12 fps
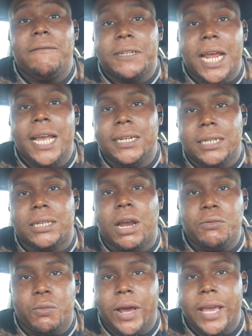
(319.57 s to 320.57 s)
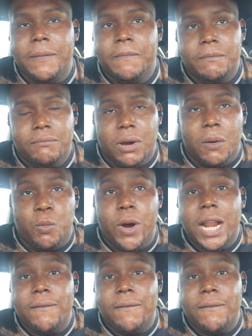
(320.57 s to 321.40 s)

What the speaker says: changed a certain way, but one